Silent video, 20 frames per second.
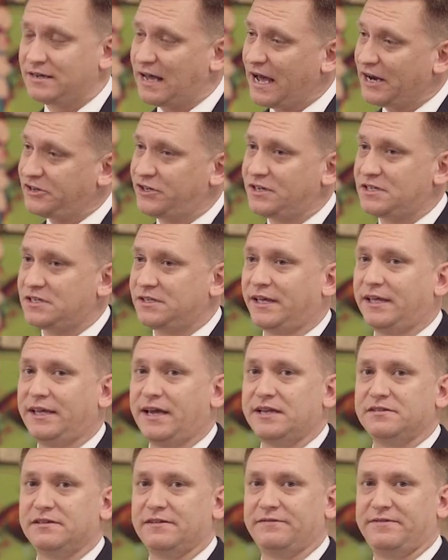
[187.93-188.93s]
not just the
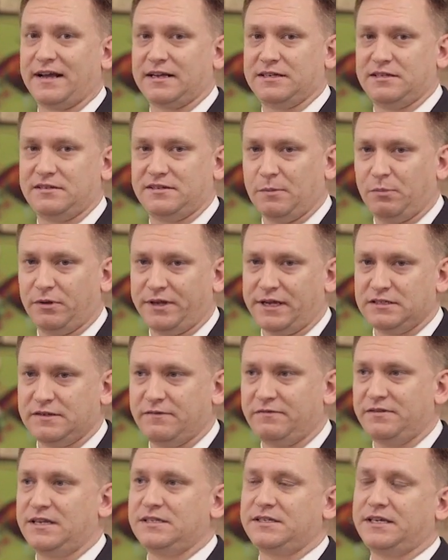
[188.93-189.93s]
kids. It affects siblings
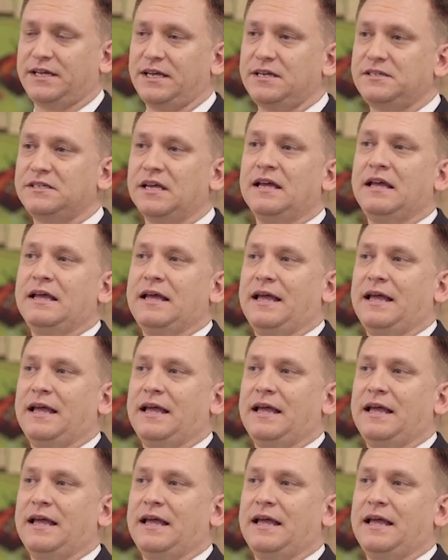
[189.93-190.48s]
of these kids.